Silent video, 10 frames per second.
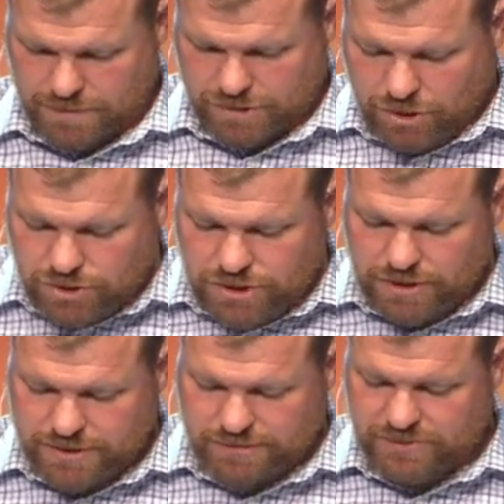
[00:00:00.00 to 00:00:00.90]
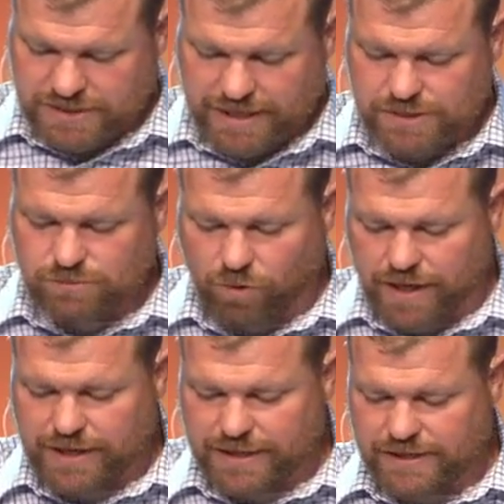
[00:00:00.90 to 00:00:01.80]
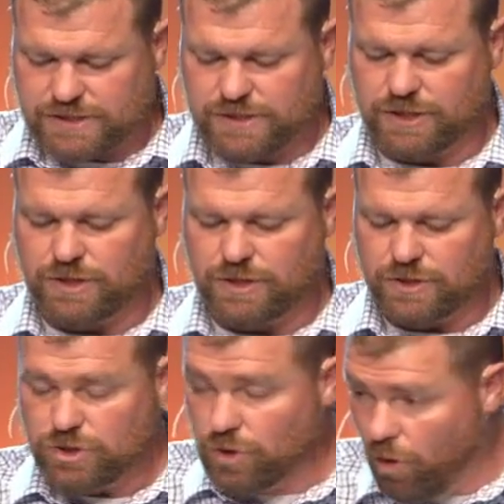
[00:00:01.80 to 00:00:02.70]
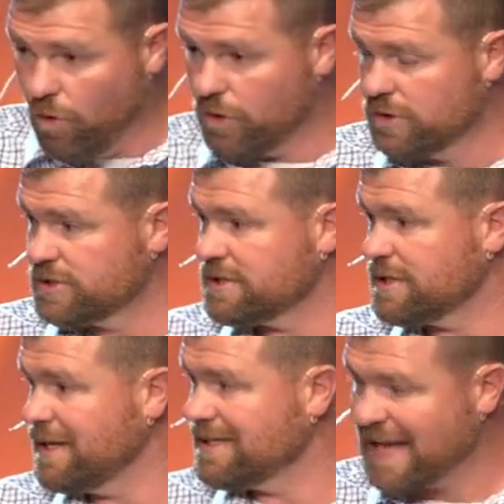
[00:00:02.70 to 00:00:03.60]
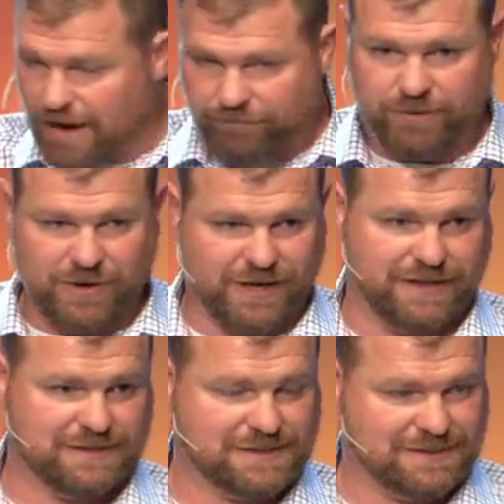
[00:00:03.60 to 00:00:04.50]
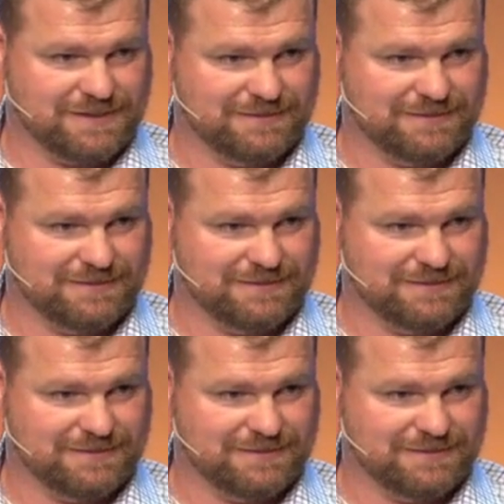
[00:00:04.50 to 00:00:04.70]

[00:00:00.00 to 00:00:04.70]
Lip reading: Socialism says what is yours is everybody's.